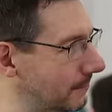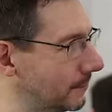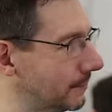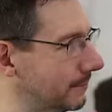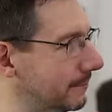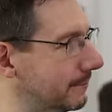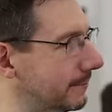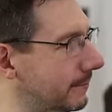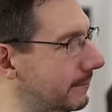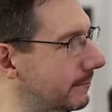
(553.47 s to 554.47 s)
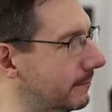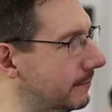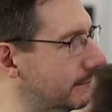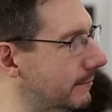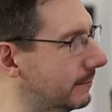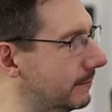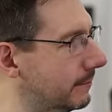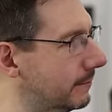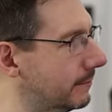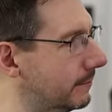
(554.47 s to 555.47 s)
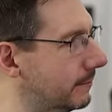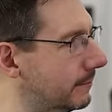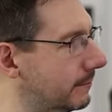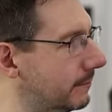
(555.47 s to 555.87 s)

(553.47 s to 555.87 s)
(not speaking)